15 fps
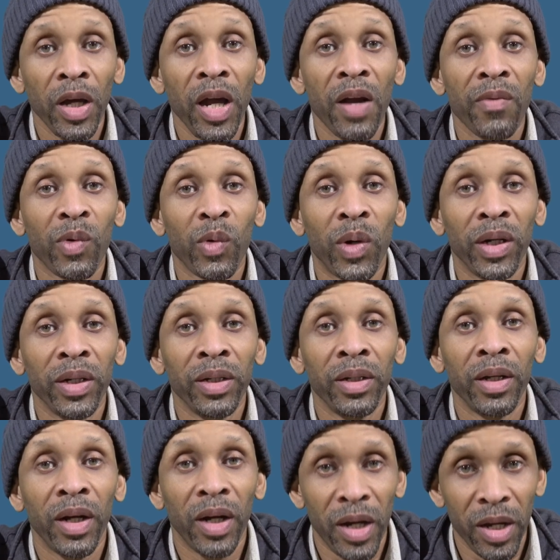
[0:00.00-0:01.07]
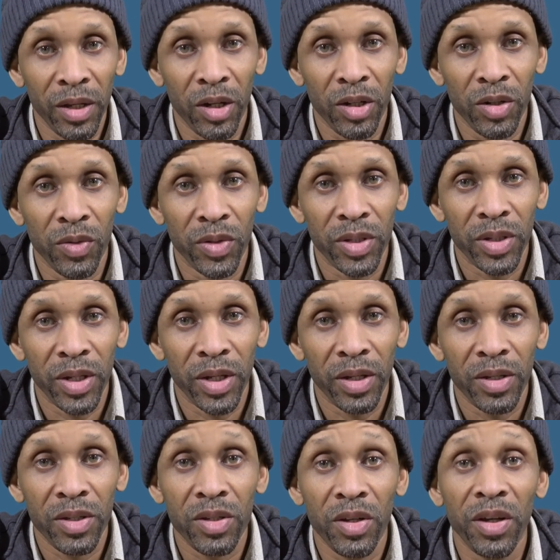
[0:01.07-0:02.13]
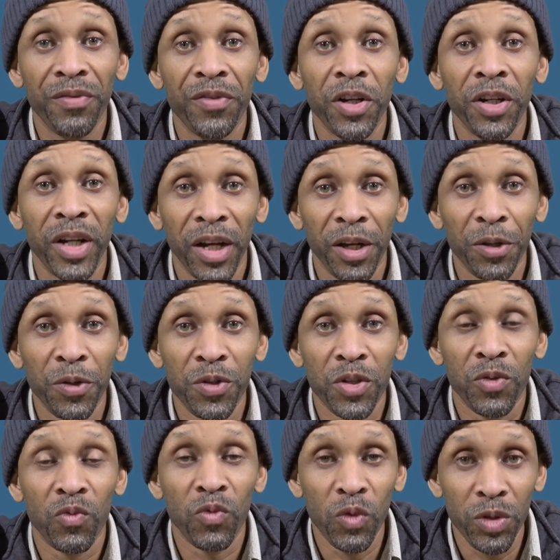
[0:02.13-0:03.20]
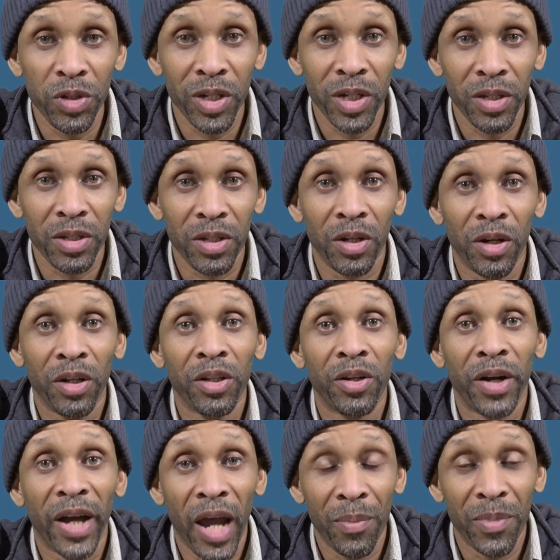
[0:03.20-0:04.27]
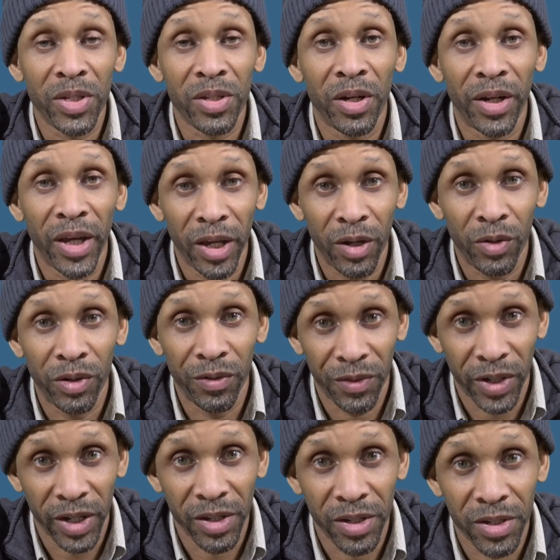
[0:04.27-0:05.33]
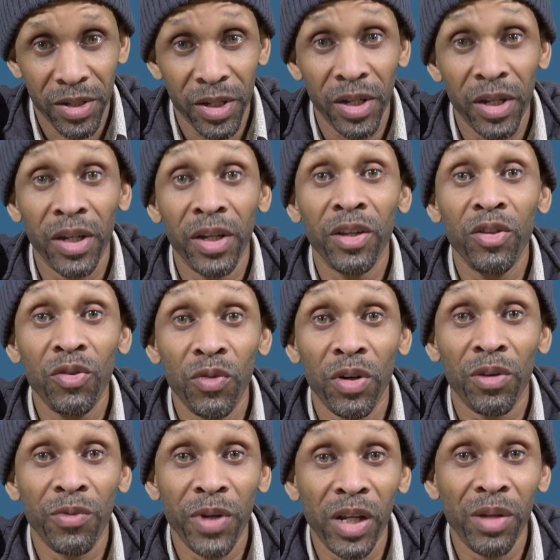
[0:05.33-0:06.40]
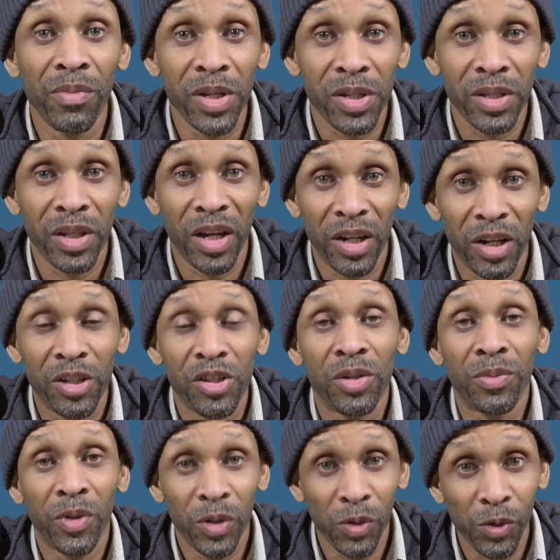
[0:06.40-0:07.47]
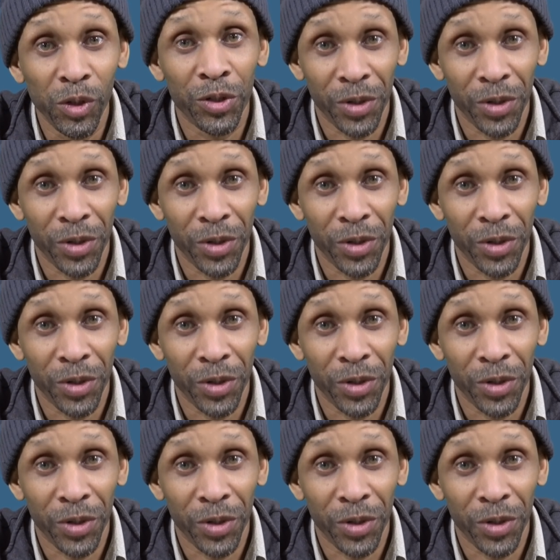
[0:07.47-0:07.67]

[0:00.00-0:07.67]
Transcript: Hey everyone, how y'all doing today? So if you're not using routines on your Amazon Echo device, you are really missing out on some cool